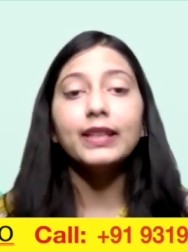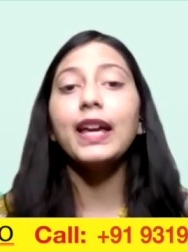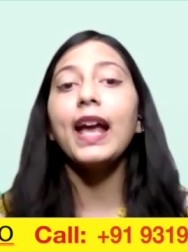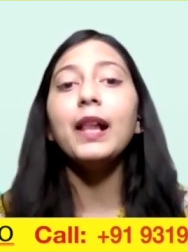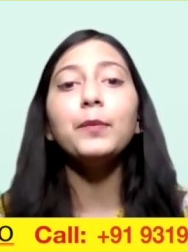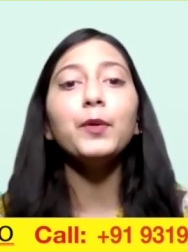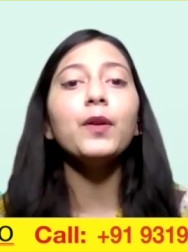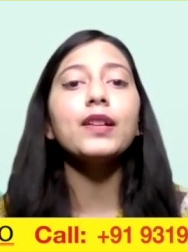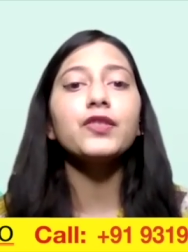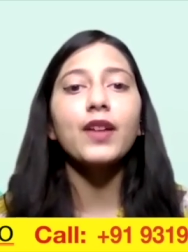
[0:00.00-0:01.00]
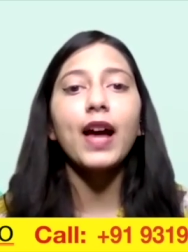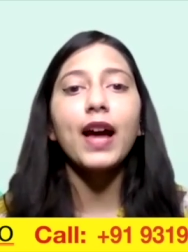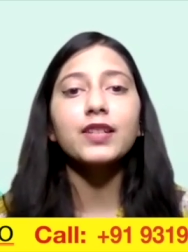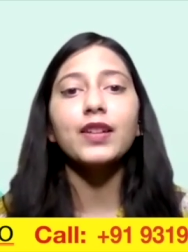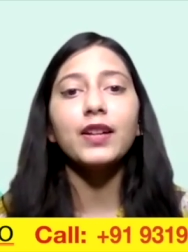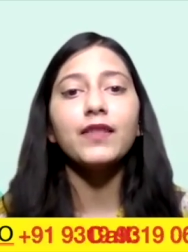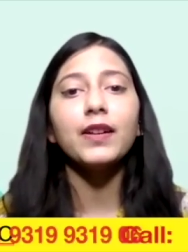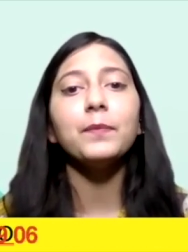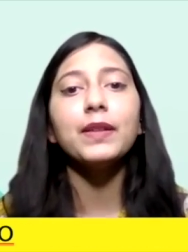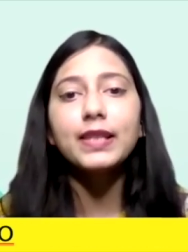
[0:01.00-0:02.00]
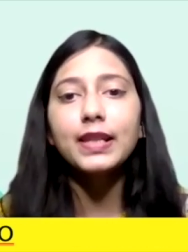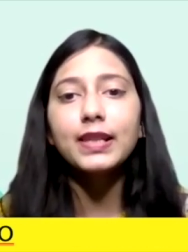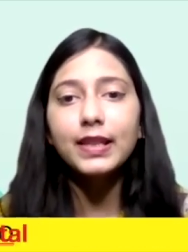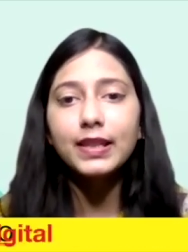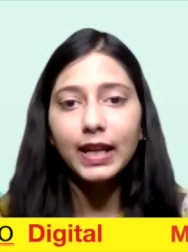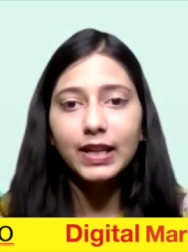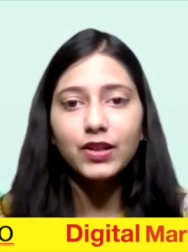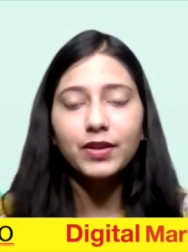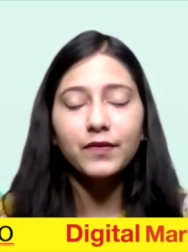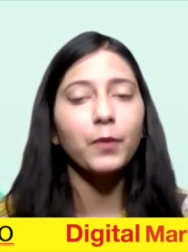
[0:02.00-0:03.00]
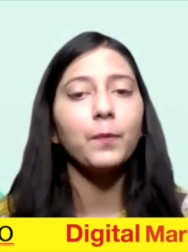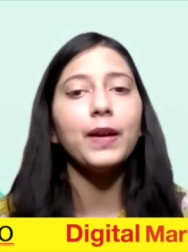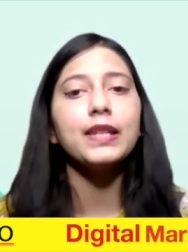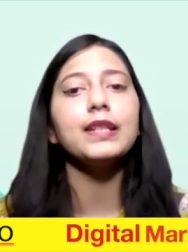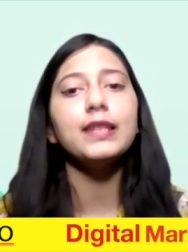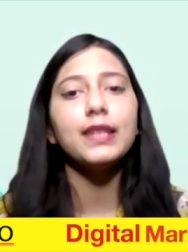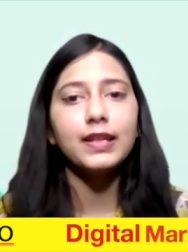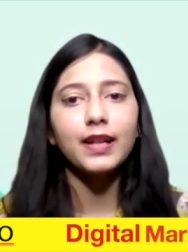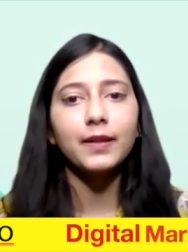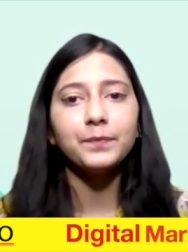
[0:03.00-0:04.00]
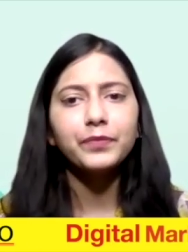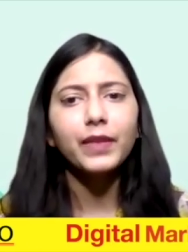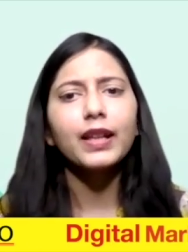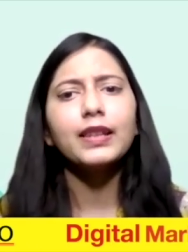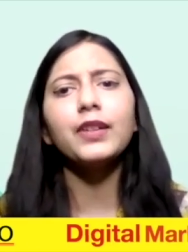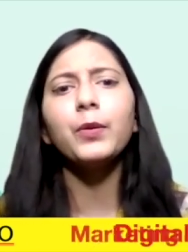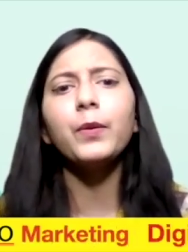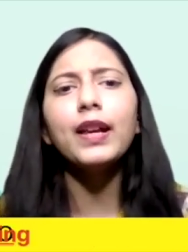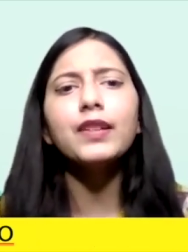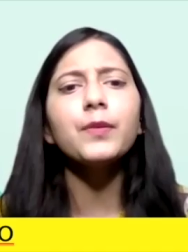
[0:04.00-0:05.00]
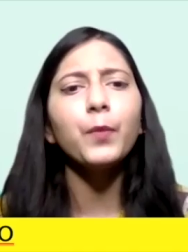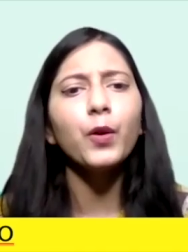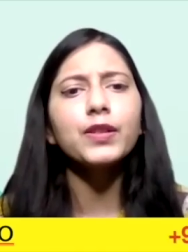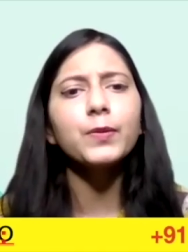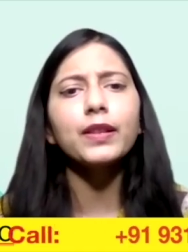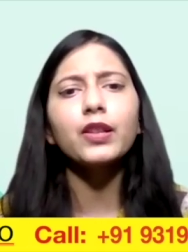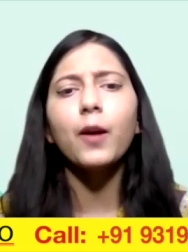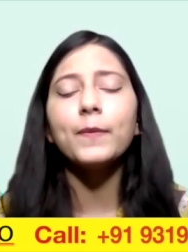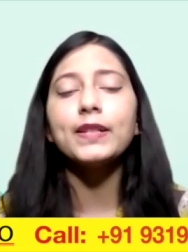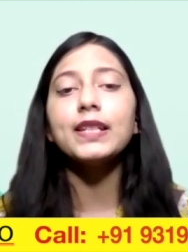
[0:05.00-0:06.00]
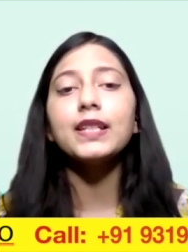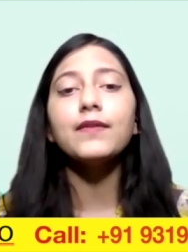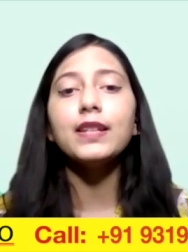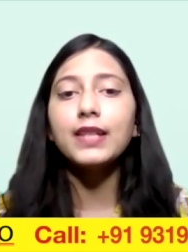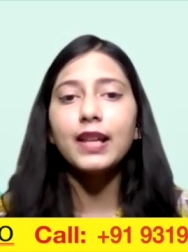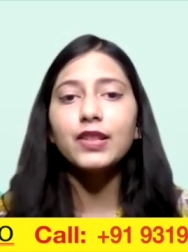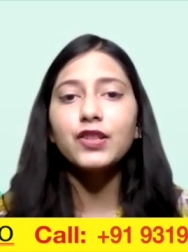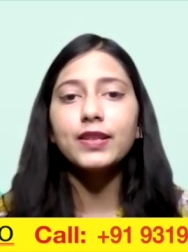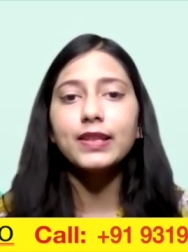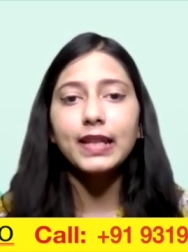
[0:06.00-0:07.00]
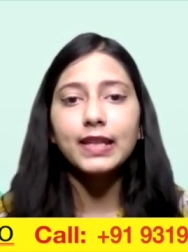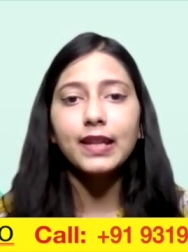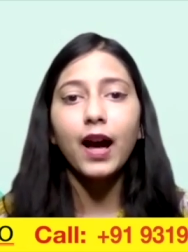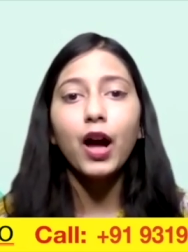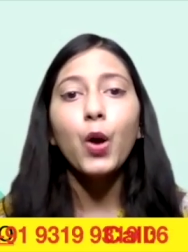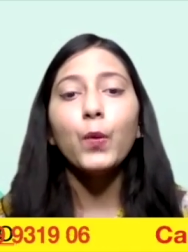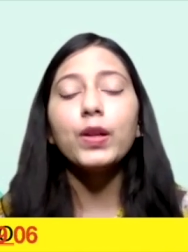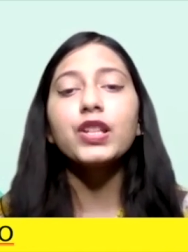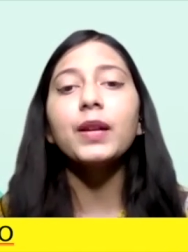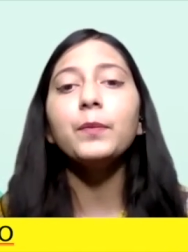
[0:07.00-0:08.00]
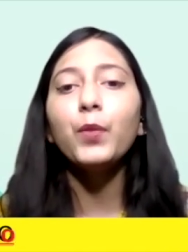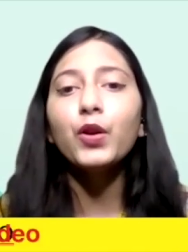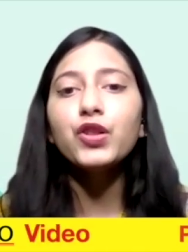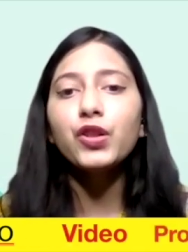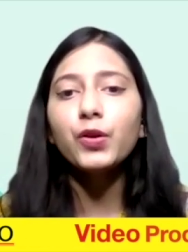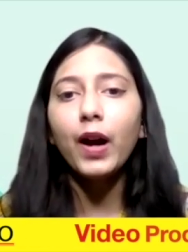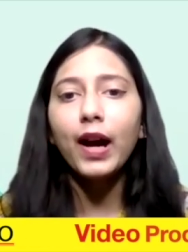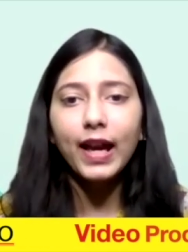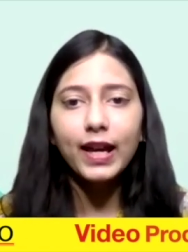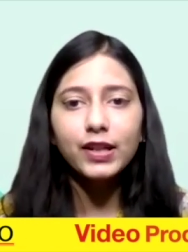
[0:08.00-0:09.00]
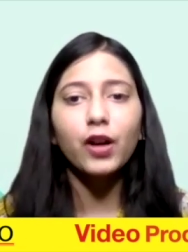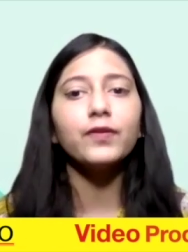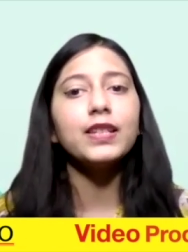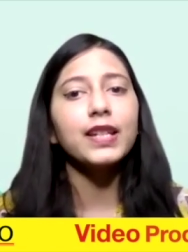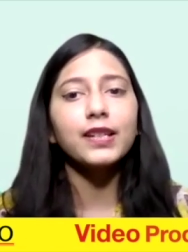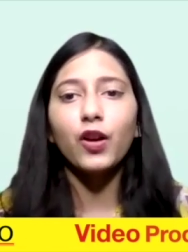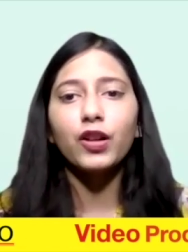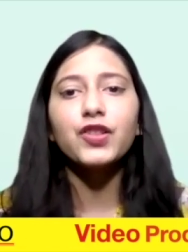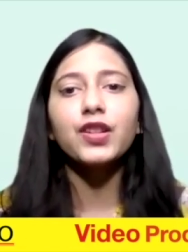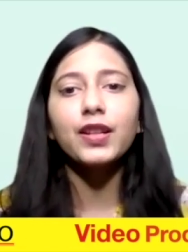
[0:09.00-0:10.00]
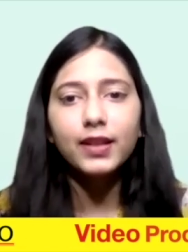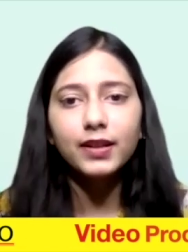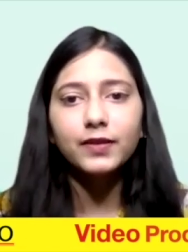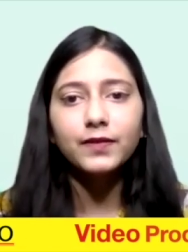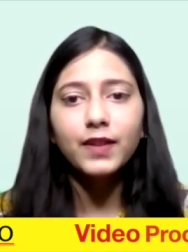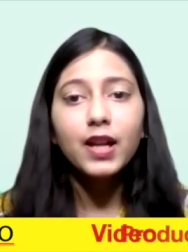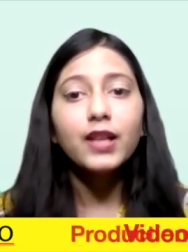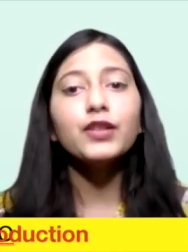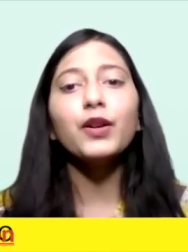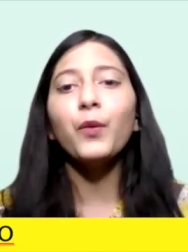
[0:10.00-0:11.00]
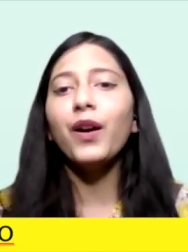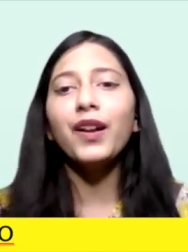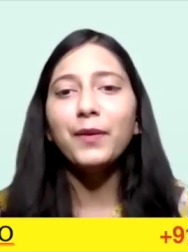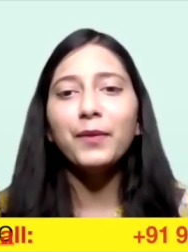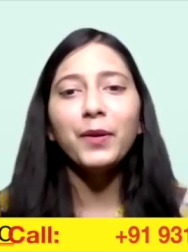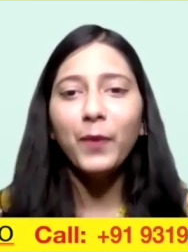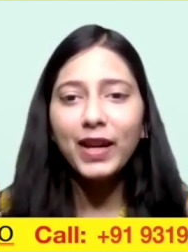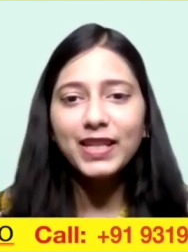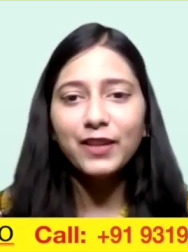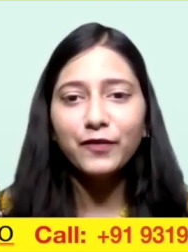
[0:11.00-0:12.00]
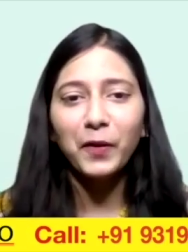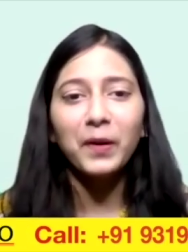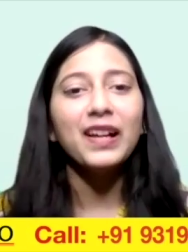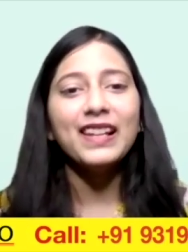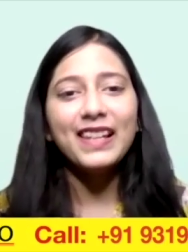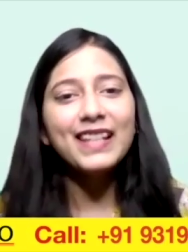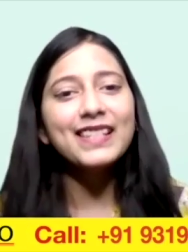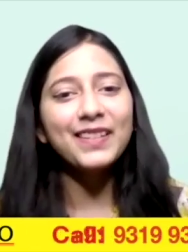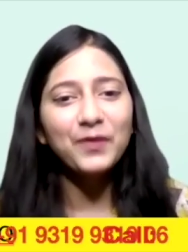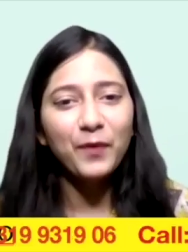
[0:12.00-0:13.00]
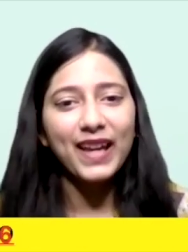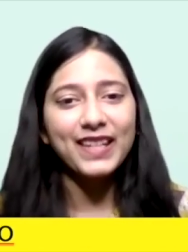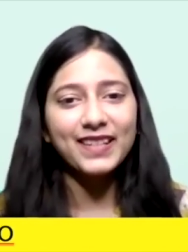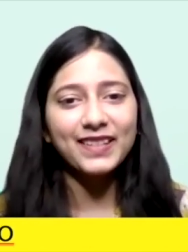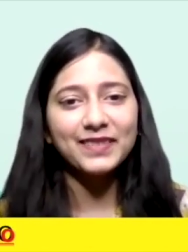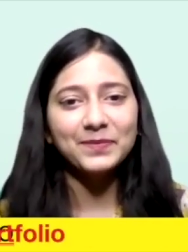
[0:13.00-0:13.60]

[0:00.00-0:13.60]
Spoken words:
They help you extract relevant business intelligence from patent data. They create reports with competitive intelligence data, which can put you ahead of the technology curve. So what are we waiting for? Let's invite her.